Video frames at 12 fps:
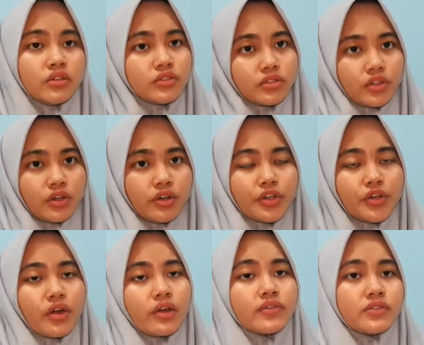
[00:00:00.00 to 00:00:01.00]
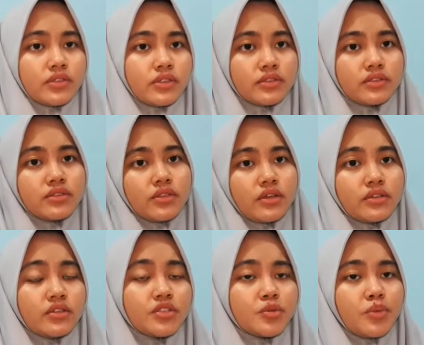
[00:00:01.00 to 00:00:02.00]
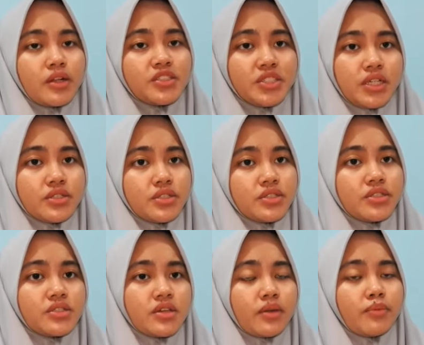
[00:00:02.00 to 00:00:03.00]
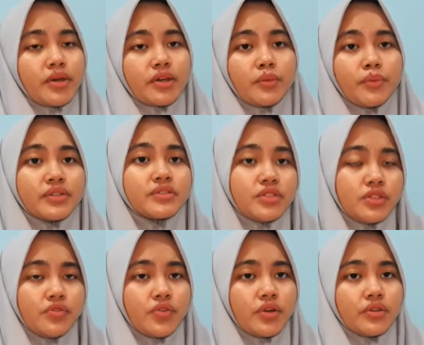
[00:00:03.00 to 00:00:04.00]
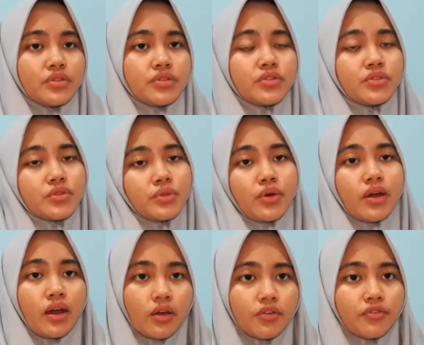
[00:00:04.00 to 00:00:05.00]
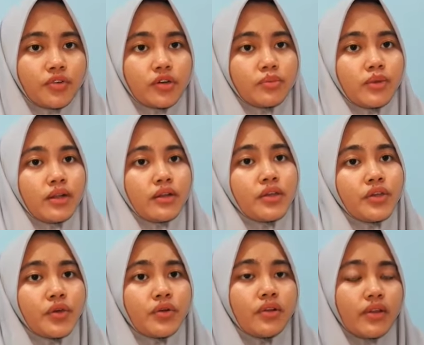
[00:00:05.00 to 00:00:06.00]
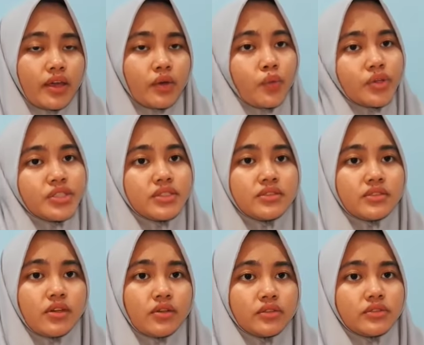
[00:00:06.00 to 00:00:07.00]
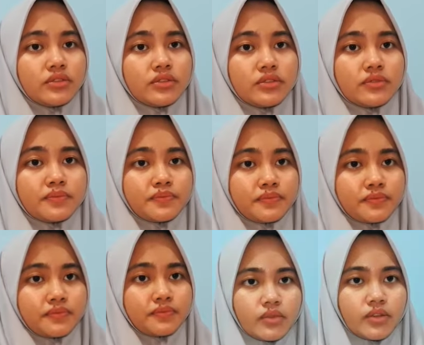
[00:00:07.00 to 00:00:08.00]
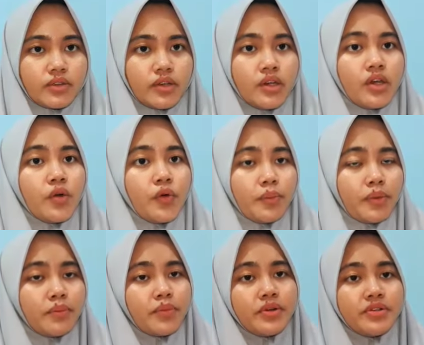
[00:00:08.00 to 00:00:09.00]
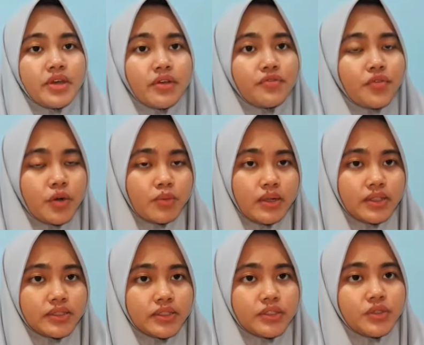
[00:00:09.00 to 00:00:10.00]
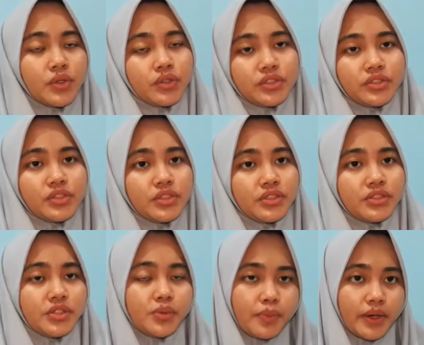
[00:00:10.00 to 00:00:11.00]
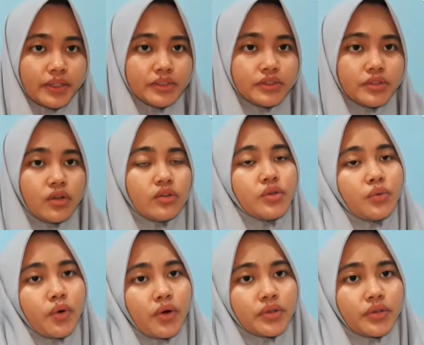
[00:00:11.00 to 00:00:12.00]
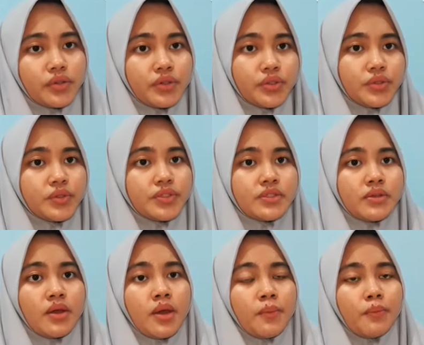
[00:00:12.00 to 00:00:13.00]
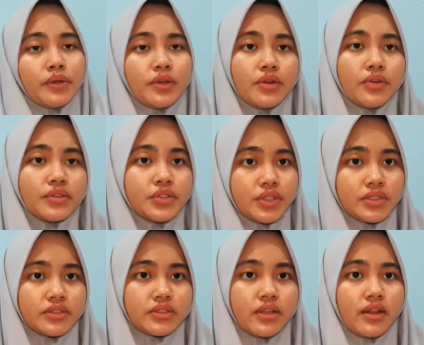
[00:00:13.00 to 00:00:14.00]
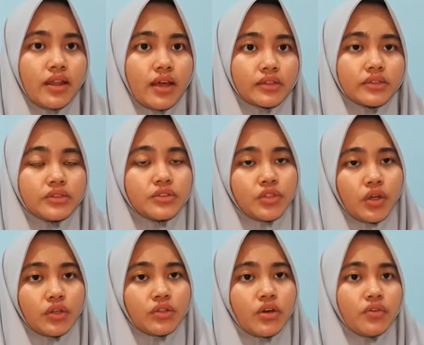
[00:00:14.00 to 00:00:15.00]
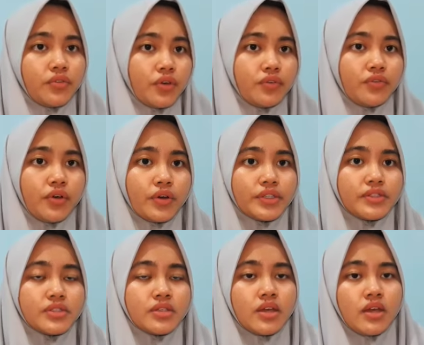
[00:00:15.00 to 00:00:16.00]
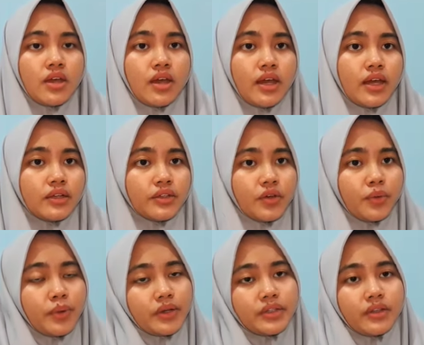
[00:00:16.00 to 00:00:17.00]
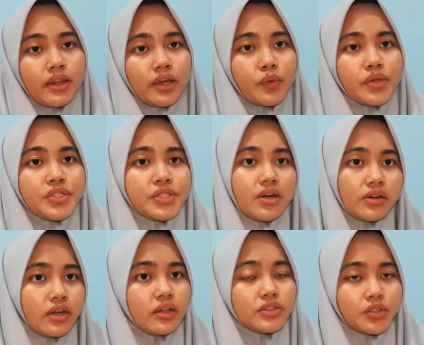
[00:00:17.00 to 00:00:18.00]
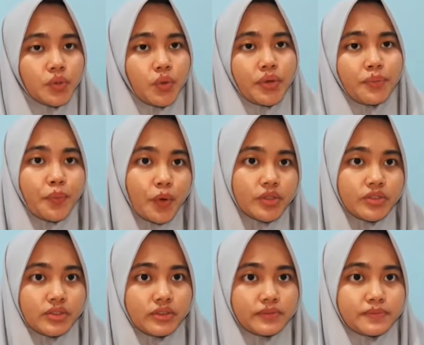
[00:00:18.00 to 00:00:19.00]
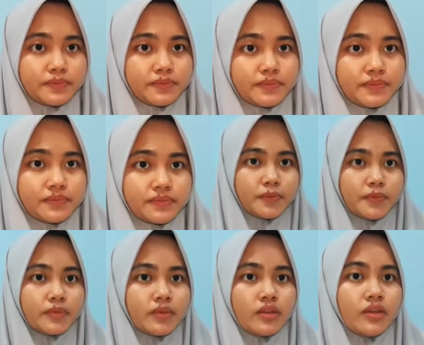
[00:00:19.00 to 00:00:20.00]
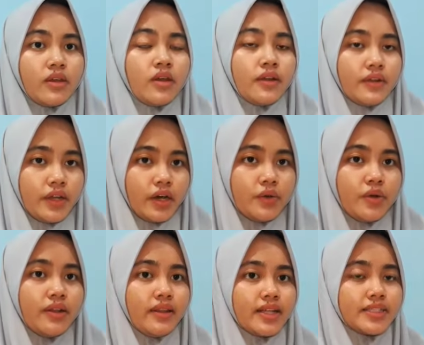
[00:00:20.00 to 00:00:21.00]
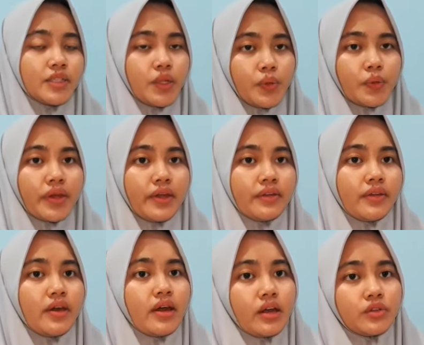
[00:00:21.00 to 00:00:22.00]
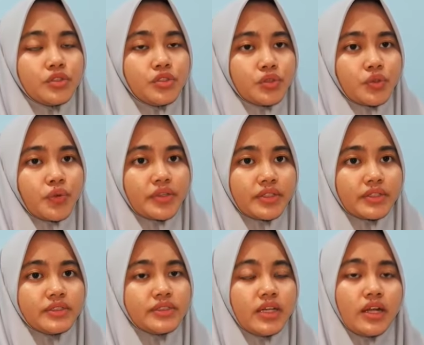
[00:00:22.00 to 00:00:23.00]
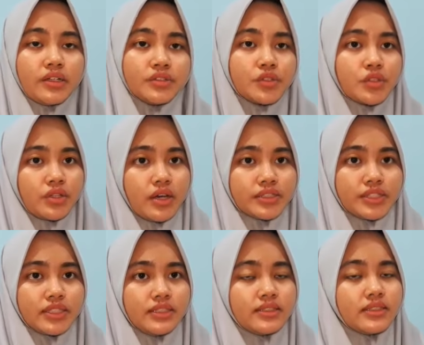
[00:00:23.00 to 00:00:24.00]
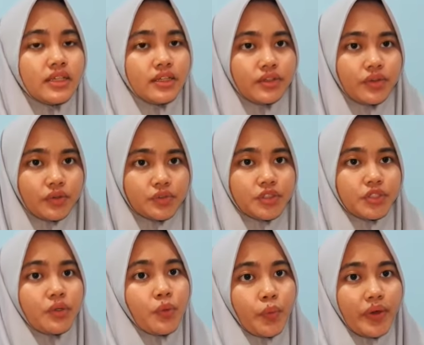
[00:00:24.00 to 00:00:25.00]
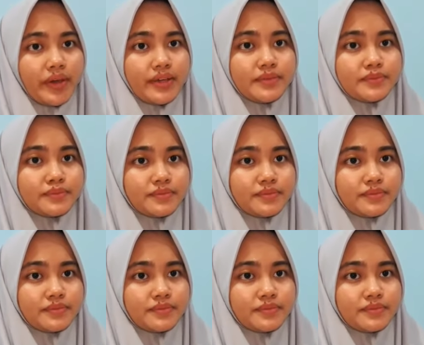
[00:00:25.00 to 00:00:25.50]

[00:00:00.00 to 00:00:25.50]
So you have seen that small changes can make a big difference to how formal your language sounds. Remember that formality doesn't just depend on the word you use, but other things like the tone of your voice and your body language are also important. Now let's look at how to greetings and introductions in neutral way.